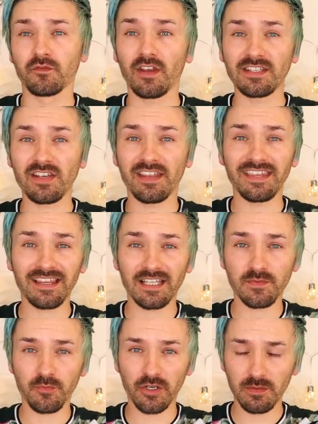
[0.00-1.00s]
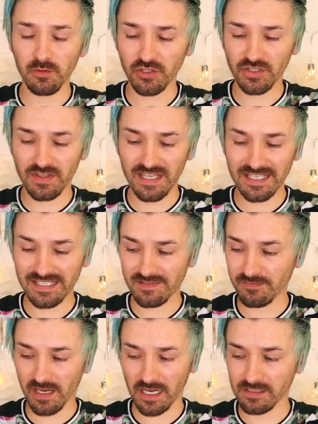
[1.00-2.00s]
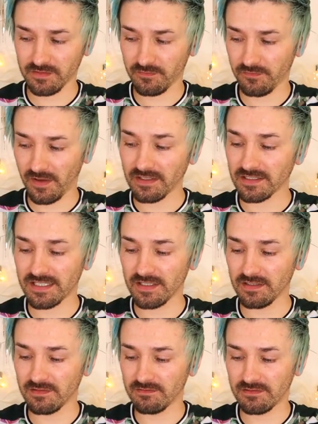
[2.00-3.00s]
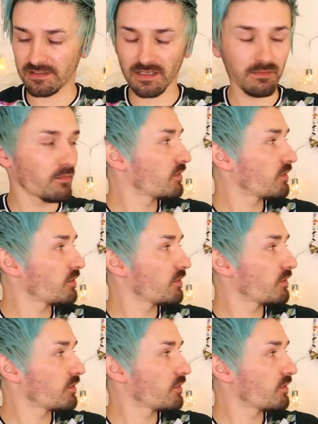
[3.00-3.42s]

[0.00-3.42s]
Right, so I think that's pretty much this kind of fantasy dip,